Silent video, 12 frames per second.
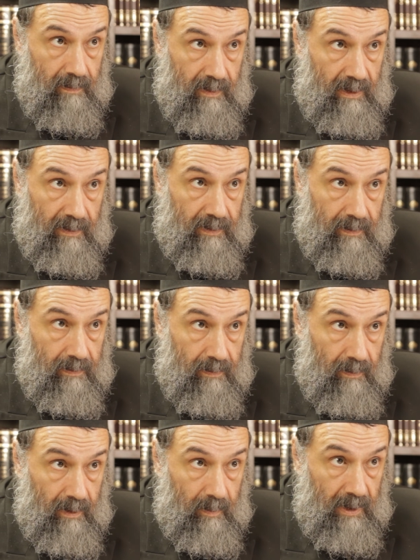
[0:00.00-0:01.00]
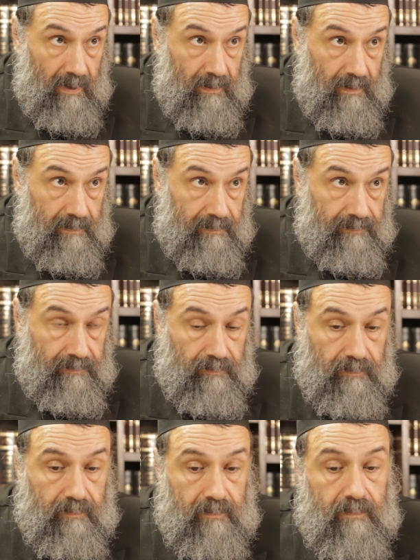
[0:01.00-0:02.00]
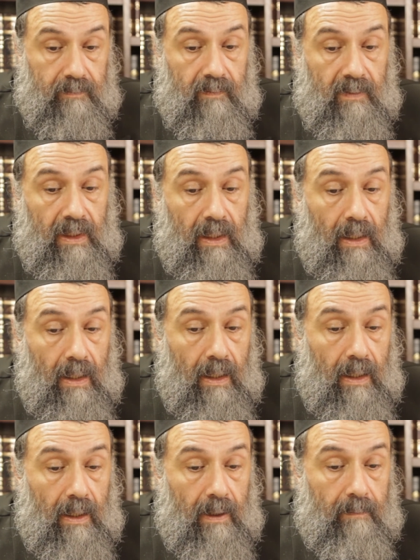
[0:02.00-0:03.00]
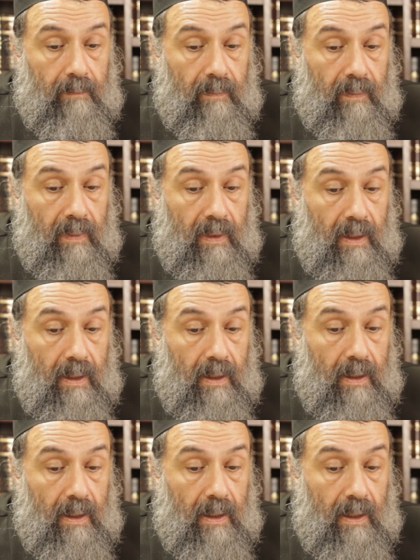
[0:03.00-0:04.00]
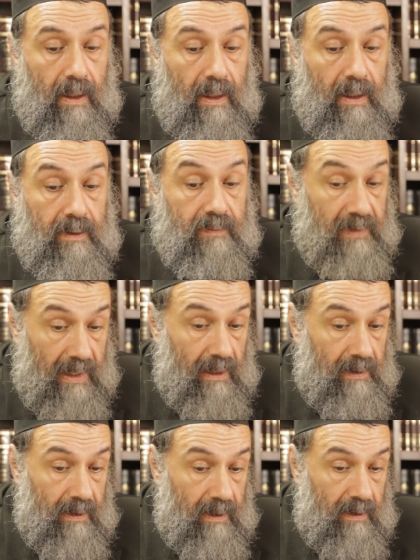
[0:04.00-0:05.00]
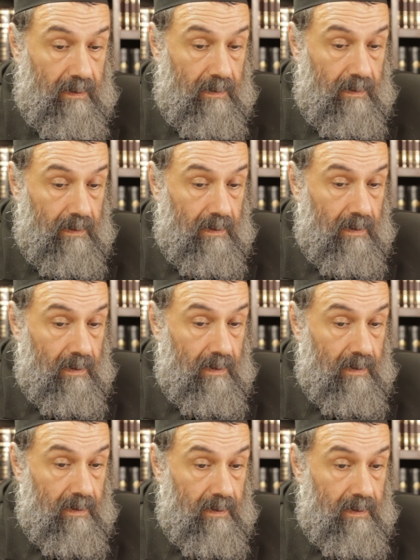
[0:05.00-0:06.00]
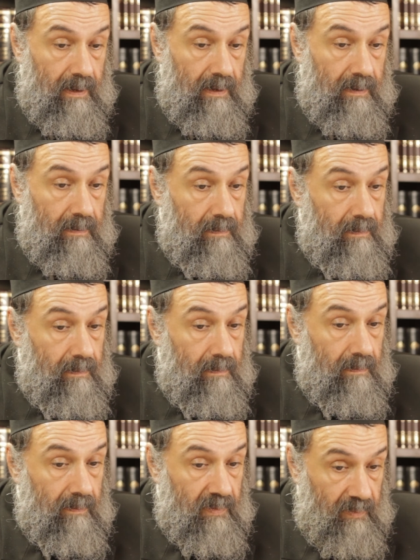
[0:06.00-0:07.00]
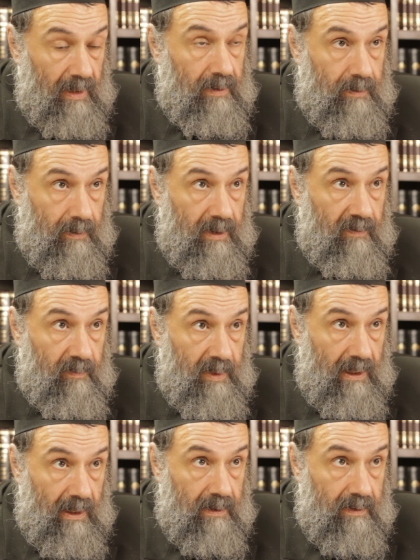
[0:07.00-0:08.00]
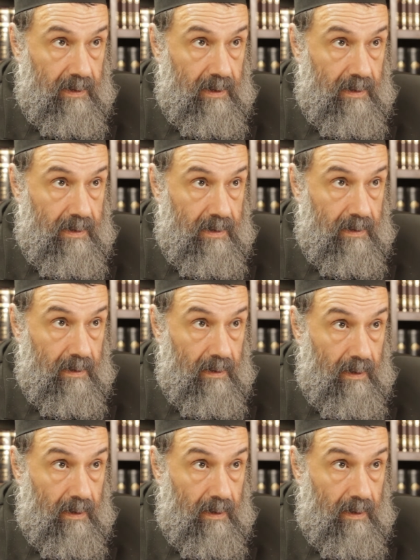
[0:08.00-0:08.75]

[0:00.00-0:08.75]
nothing to talk about. In reality, they tried to give me 8 years.